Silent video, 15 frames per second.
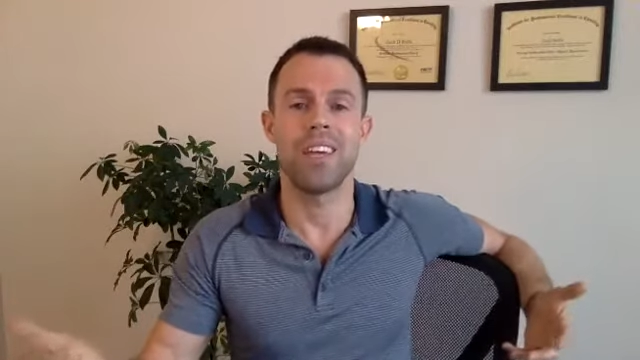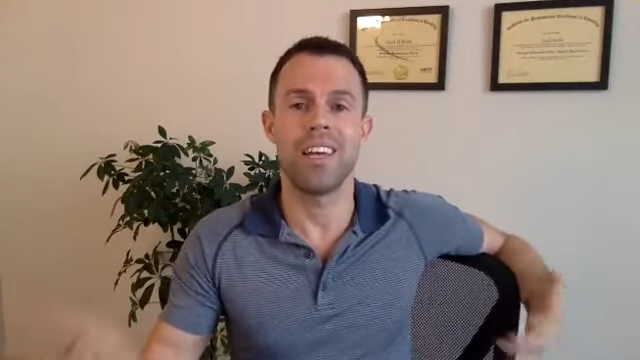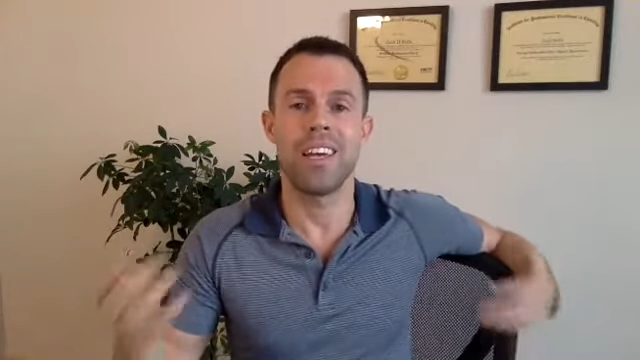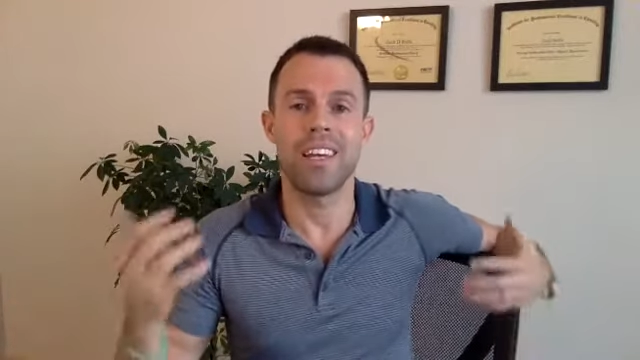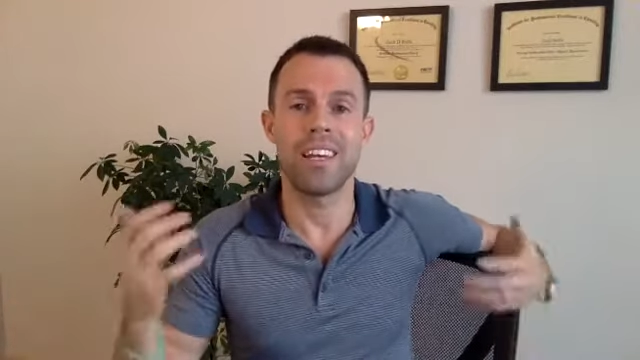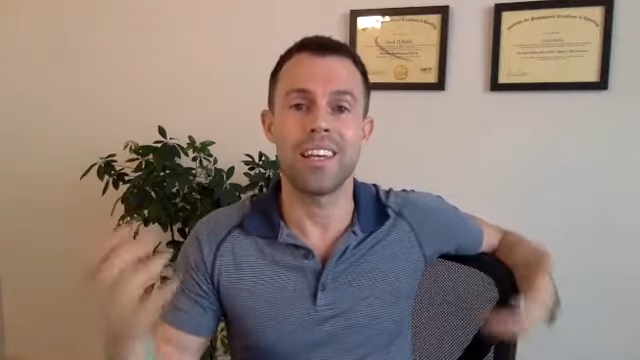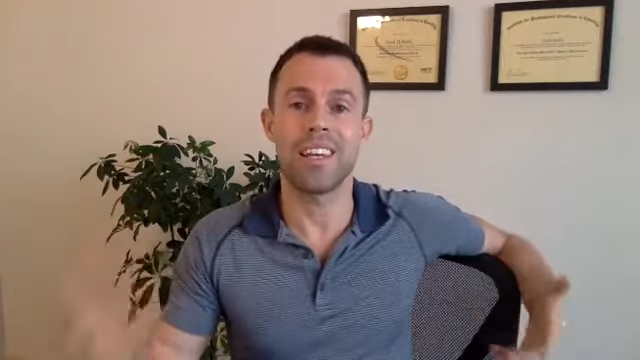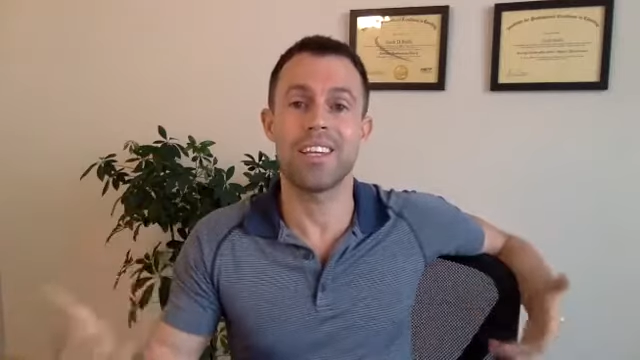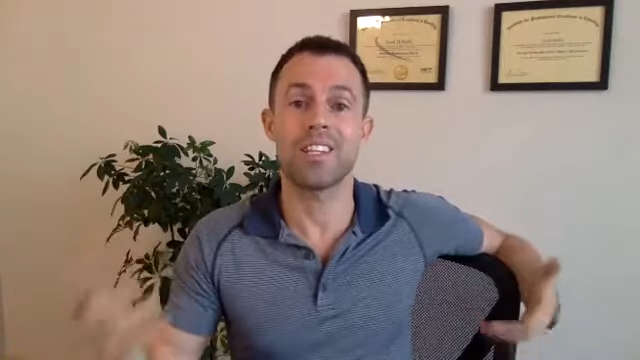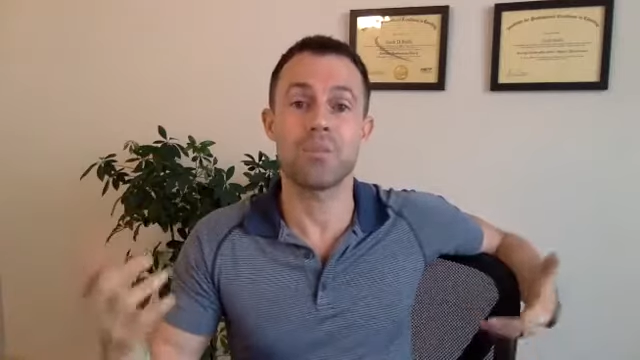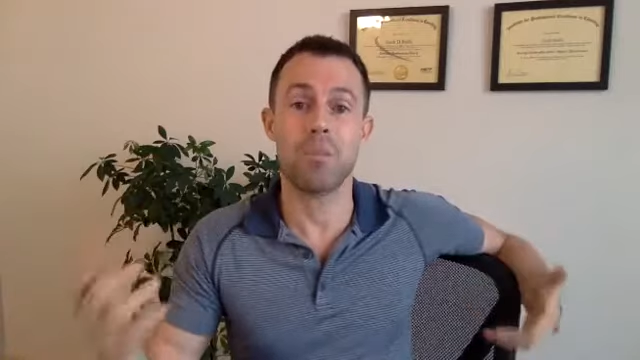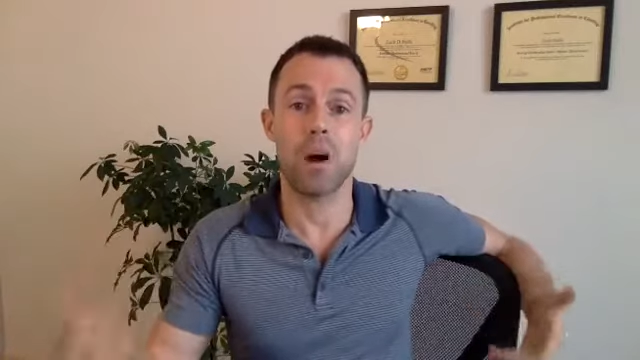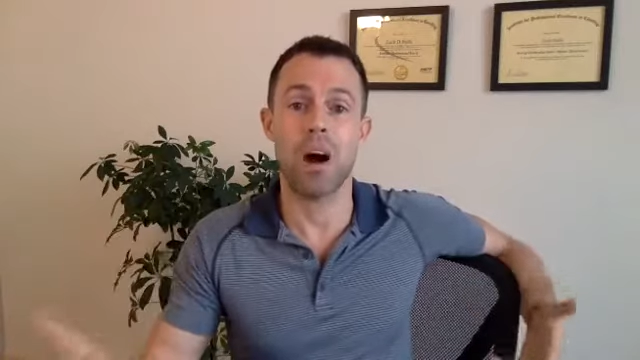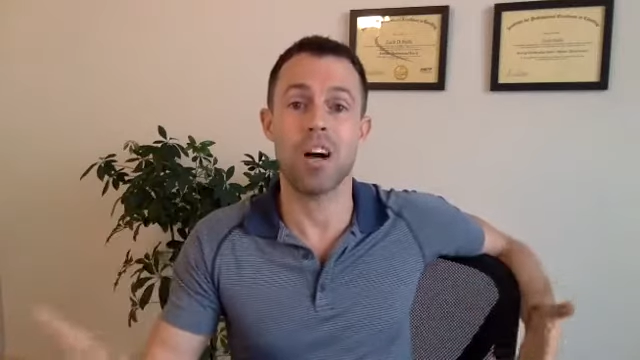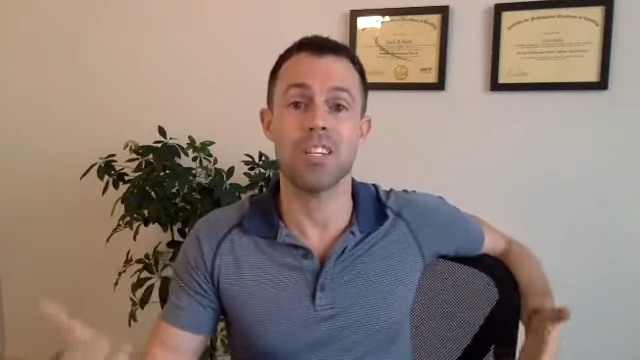it is
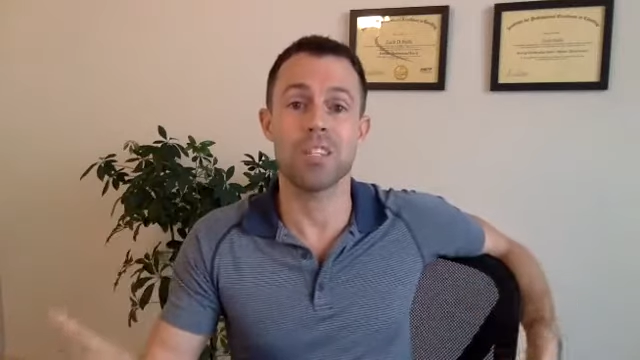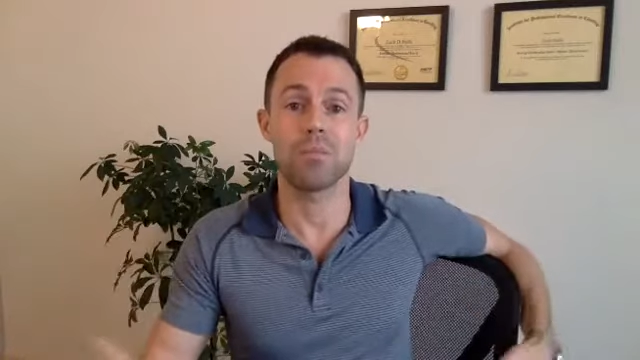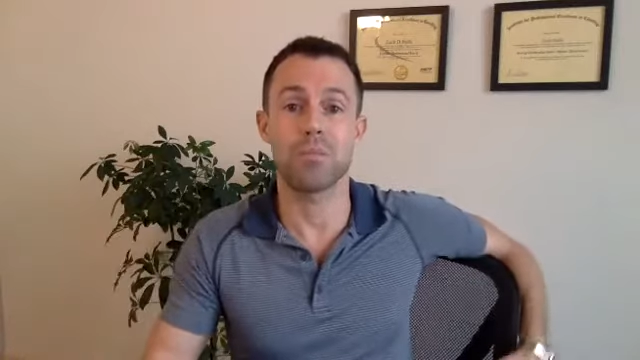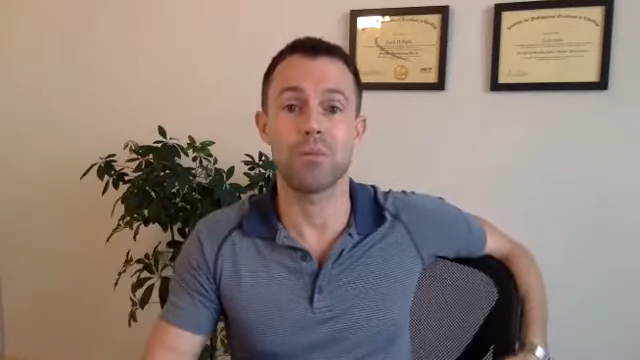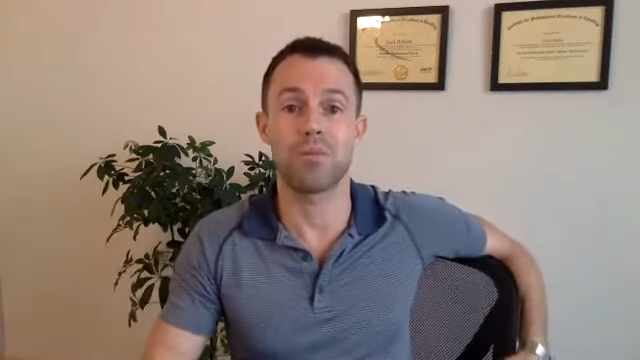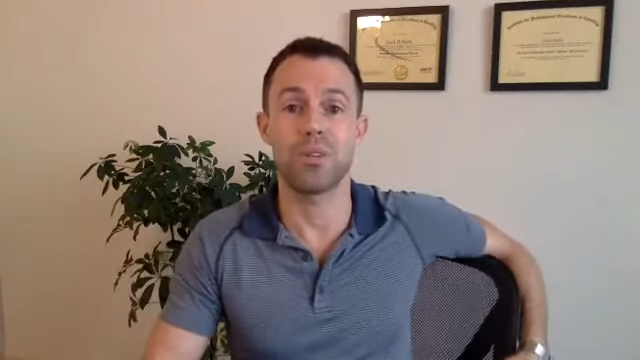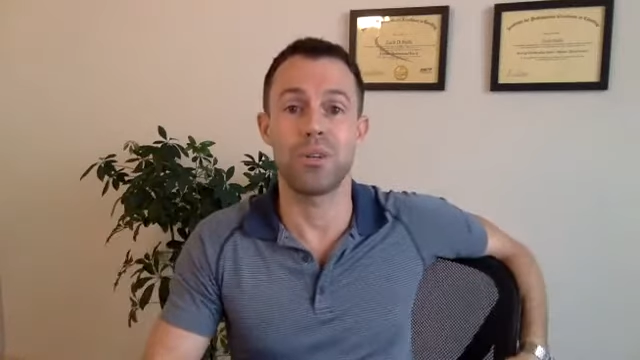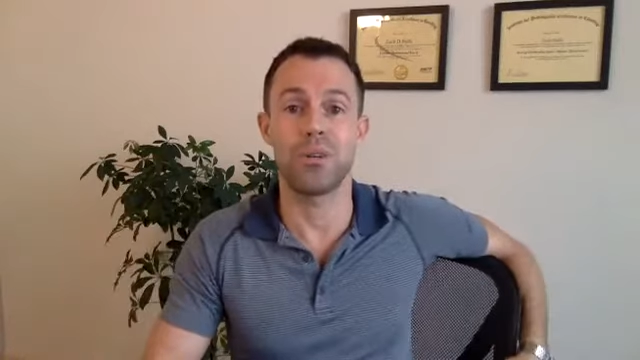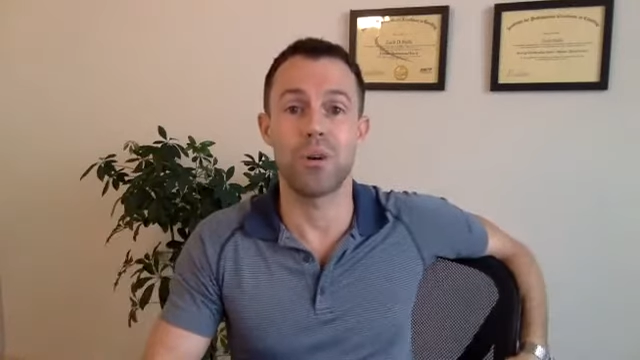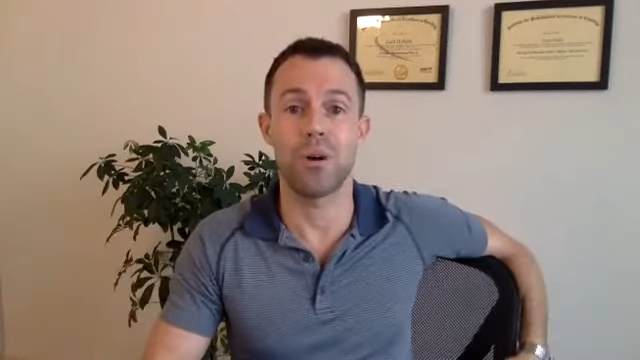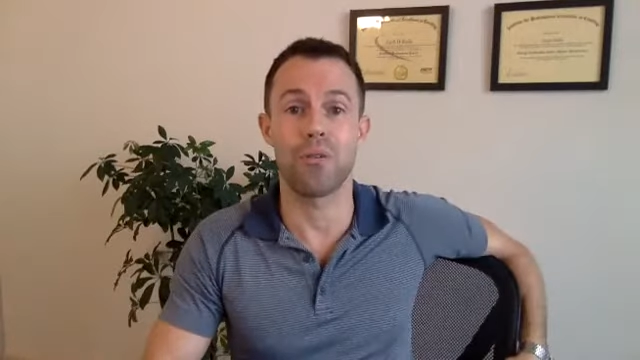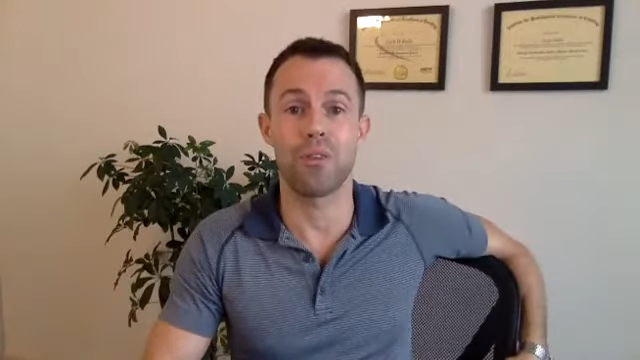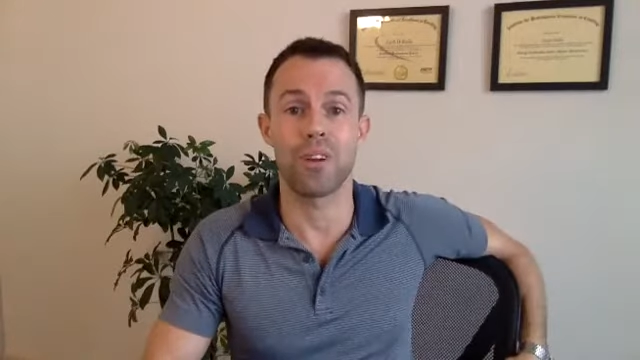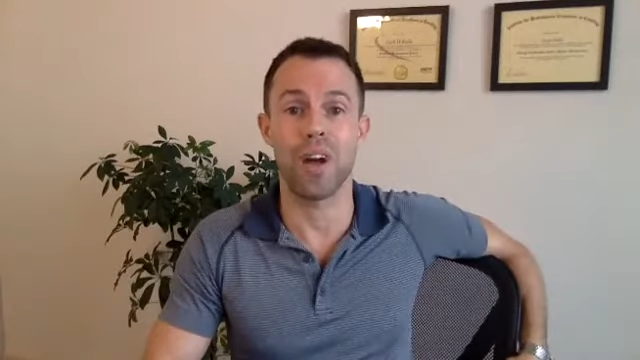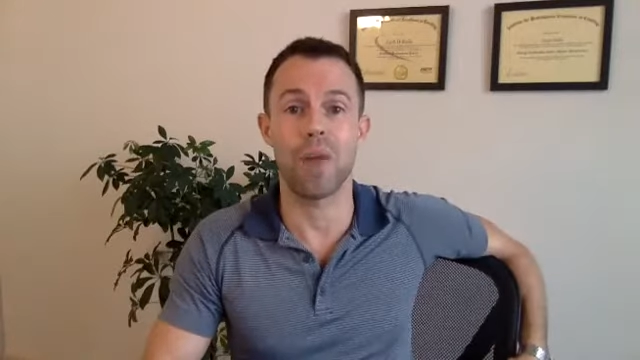possible for you to
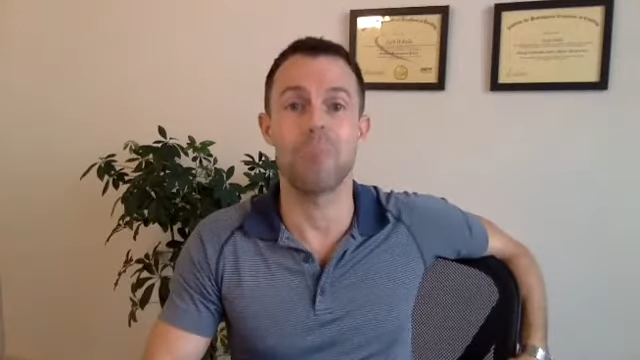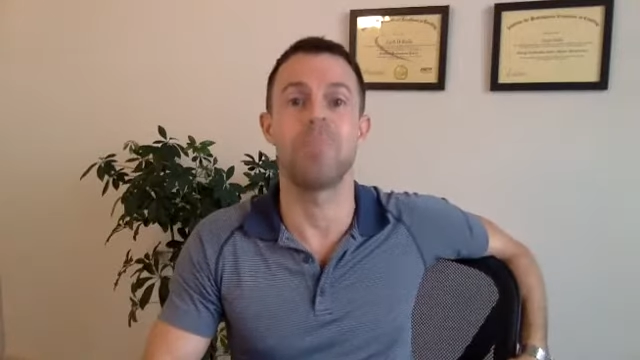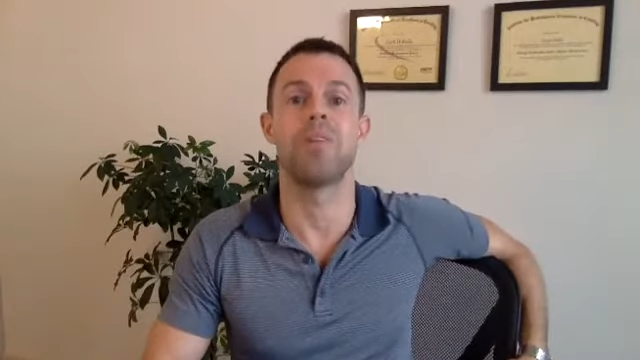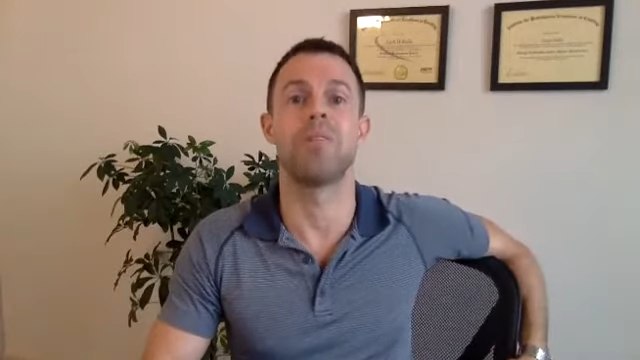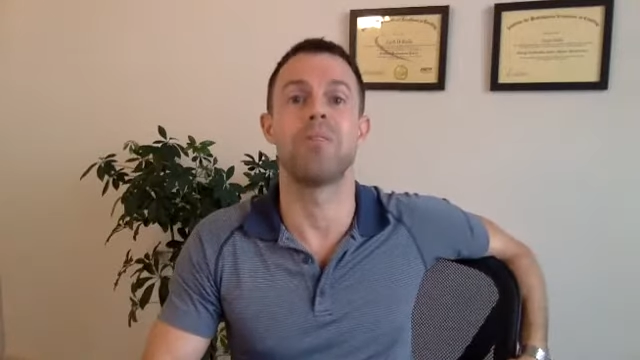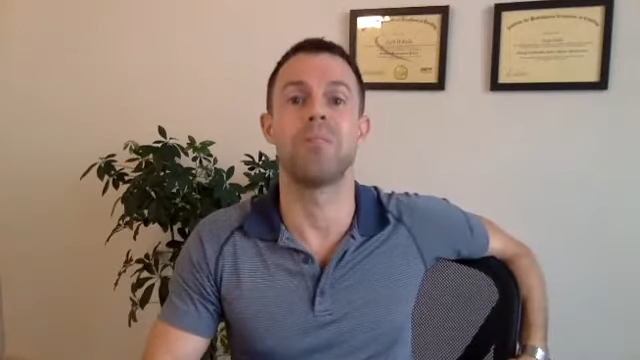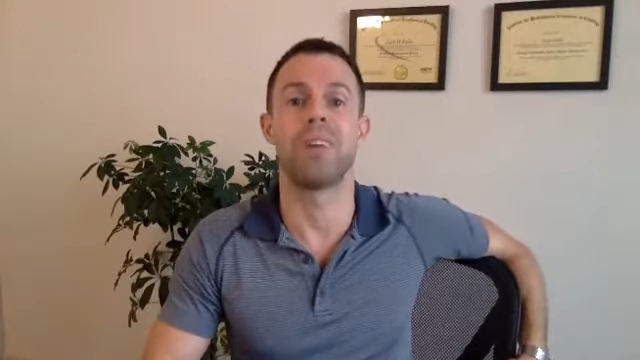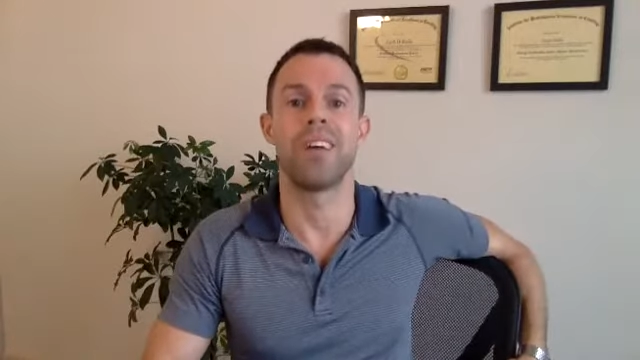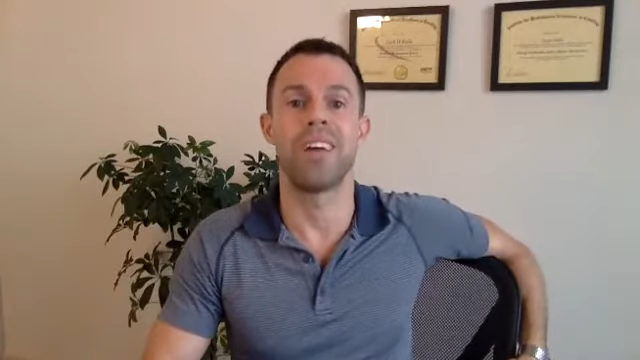overcome them.